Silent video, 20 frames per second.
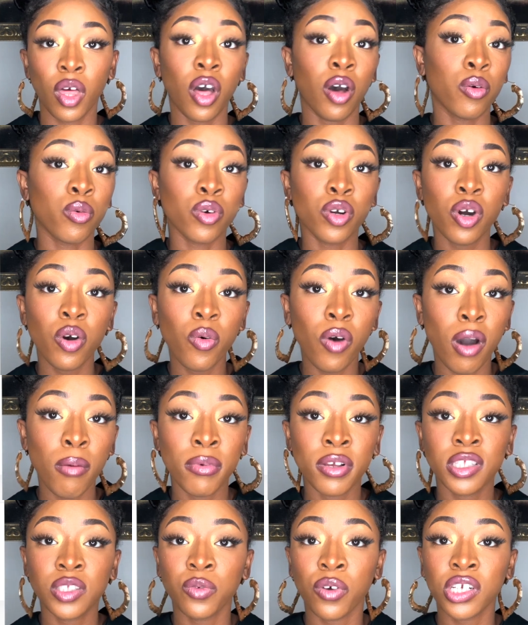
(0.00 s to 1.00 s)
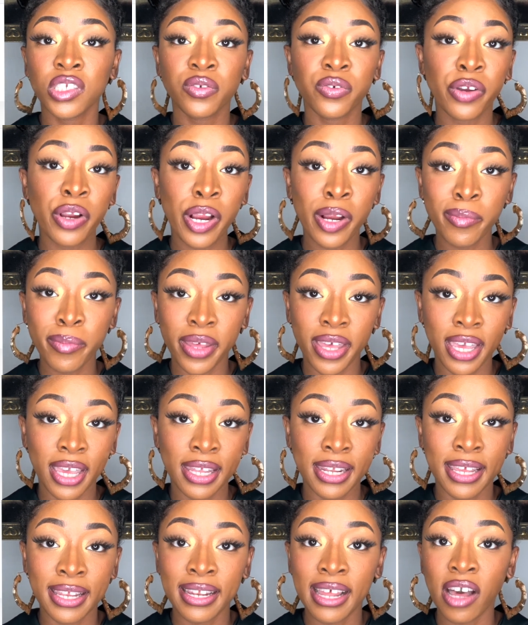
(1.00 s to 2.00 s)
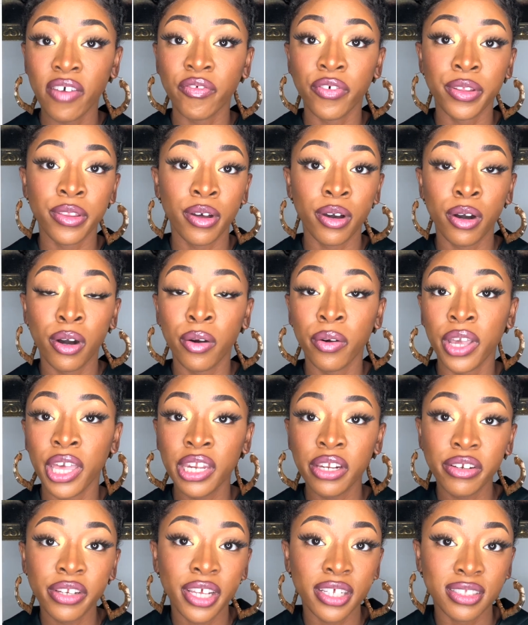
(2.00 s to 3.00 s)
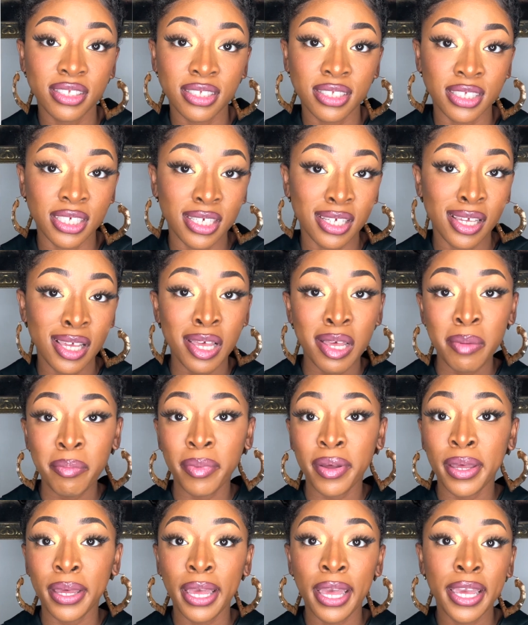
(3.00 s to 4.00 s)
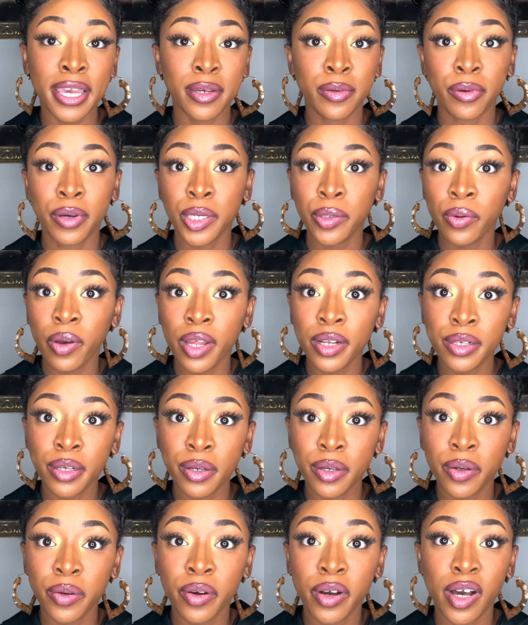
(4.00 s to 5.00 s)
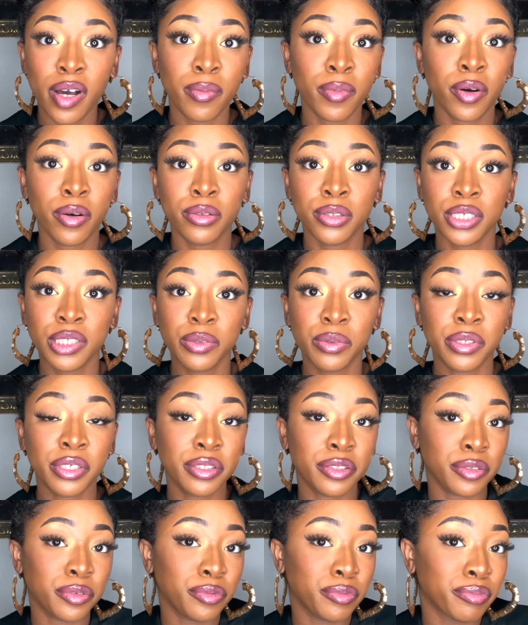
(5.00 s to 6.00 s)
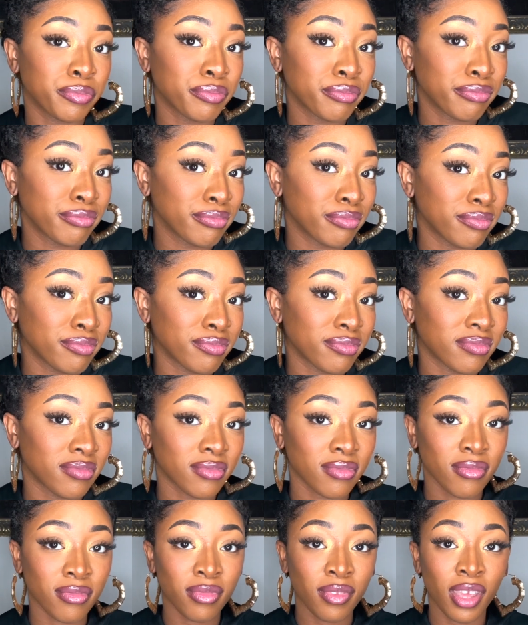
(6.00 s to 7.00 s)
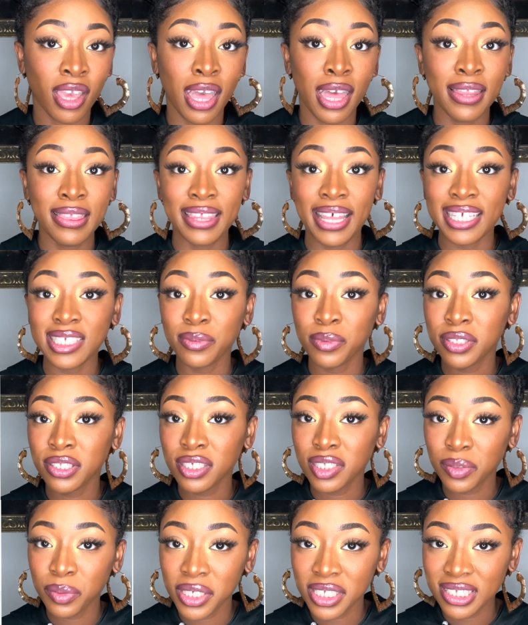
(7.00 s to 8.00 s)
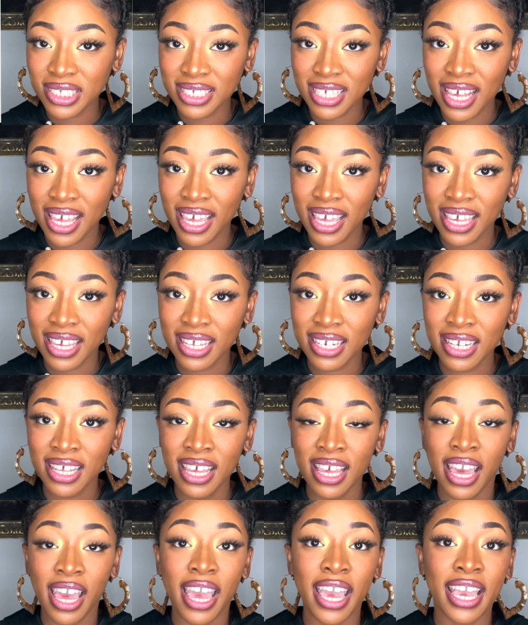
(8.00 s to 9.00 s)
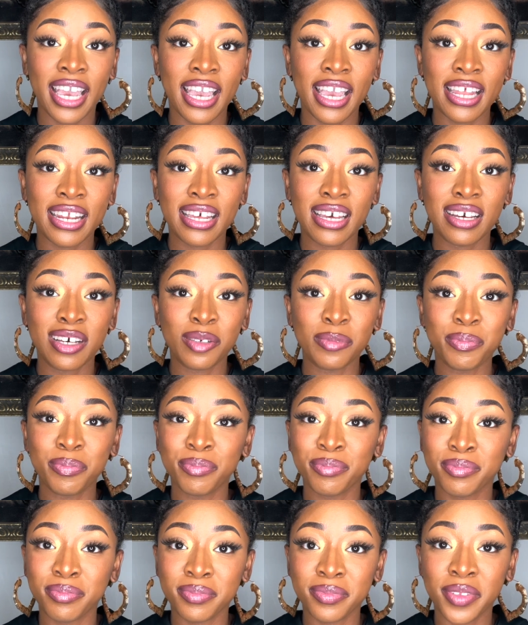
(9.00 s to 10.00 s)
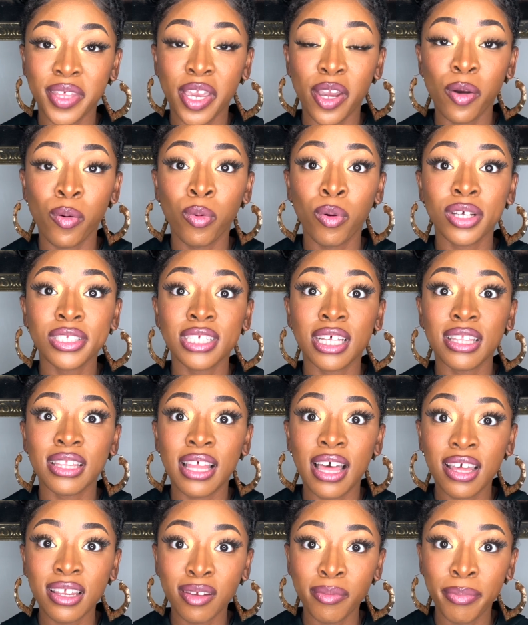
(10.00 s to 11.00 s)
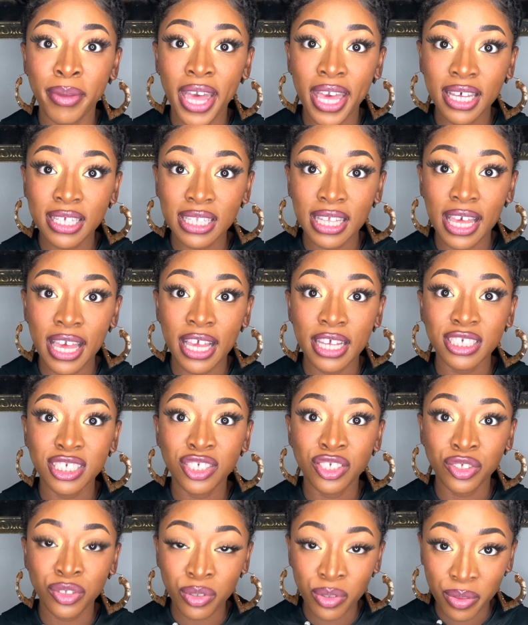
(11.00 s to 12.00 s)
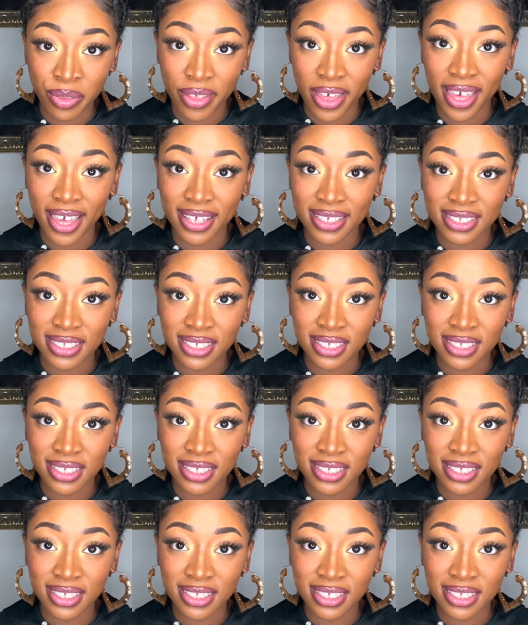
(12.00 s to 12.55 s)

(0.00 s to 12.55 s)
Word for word: a real woman twerks for her man and not for the whole internet to see. But hey, what do I know? I'm only twenty-two. That's what the tweet said. And there was a lot of backlash to that.